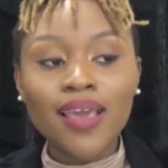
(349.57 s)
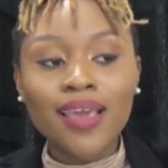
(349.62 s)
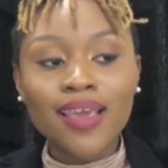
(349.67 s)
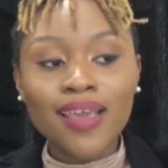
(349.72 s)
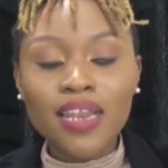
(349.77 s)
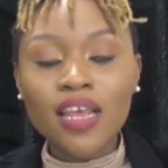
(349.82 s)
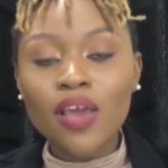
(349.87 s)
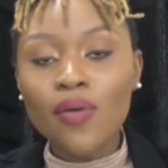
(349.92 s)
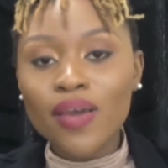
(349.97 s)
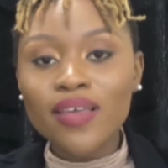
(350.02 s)

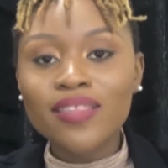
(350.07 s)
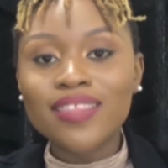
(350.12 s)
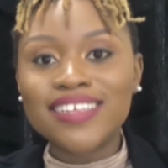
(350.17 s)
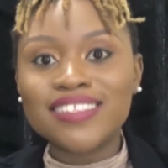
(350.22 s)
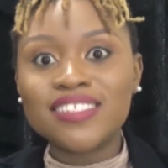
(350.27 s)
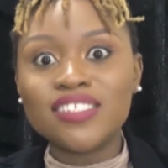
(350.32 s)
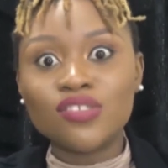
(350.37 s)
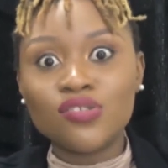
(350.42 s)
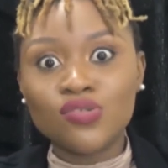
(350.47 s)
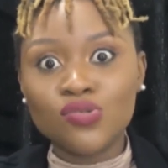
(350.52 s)
in a way
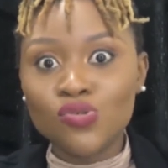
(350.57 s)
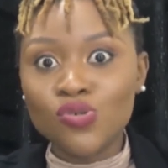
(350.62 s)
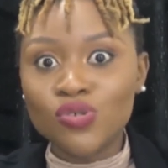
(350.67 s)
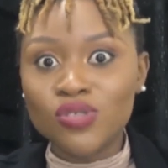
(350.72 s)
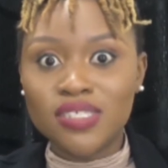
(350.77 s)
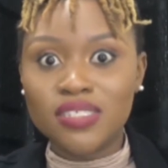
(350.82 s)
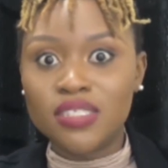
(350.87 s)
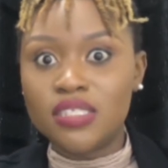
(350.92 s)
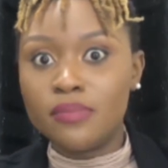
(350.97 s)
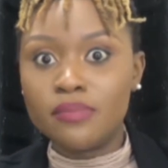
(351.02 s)
that is
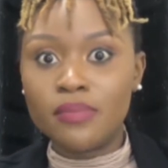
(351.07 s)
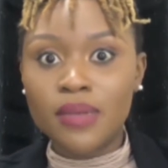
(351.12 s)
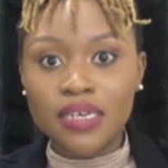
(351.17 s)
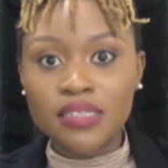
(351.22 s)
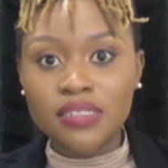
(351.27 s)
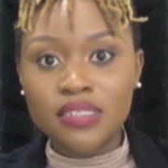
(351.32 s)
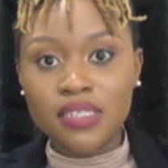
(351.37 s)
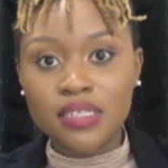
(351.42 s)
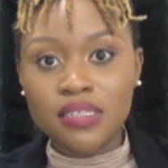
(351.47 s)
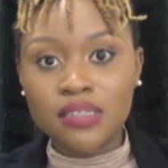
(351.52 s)
not
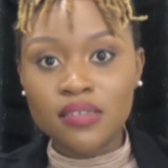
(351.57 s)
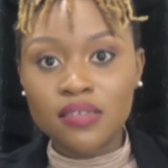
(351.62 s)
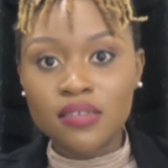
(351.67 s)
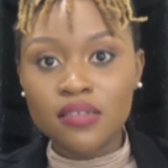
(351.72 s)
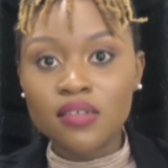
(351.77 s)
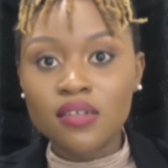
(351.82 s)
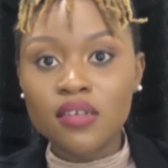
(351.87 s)
demanding.